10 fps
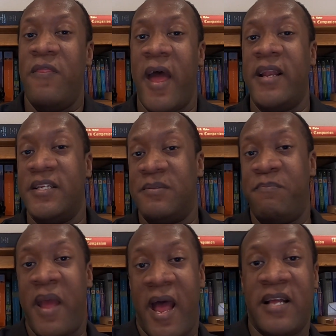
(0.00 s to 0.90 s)
that is
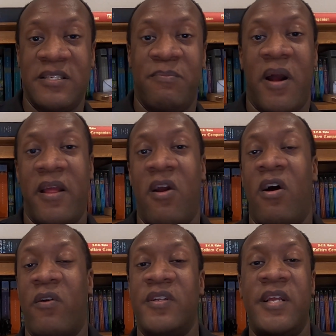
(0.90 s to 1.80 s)
passed by
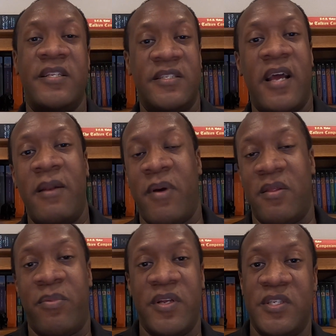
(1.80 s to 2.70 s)
Congress and signed by
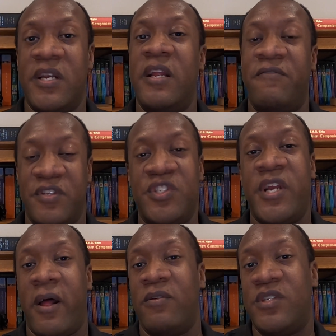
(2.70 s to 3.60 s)
the president if it's
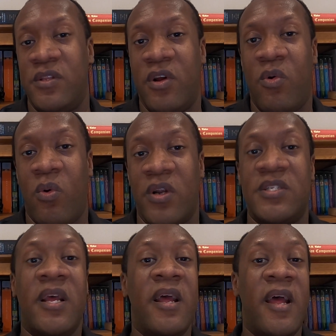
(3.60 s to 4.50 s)
challenged in the courts.